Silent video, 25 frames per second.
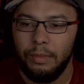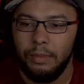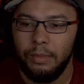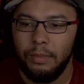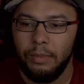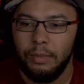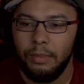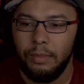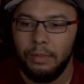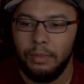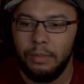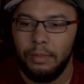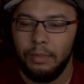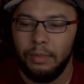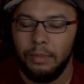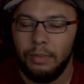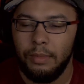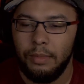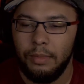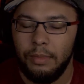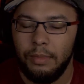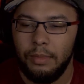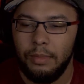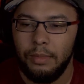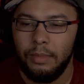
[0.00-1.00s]

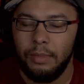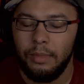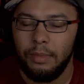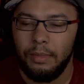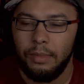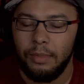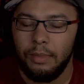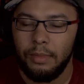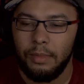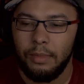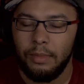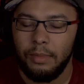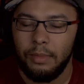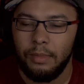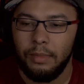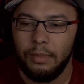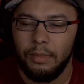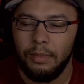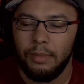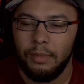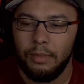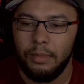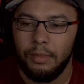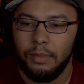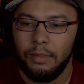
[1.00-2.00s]

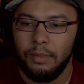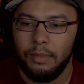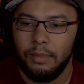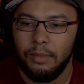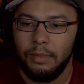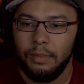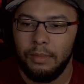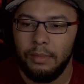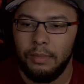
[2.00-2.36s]
[no speech]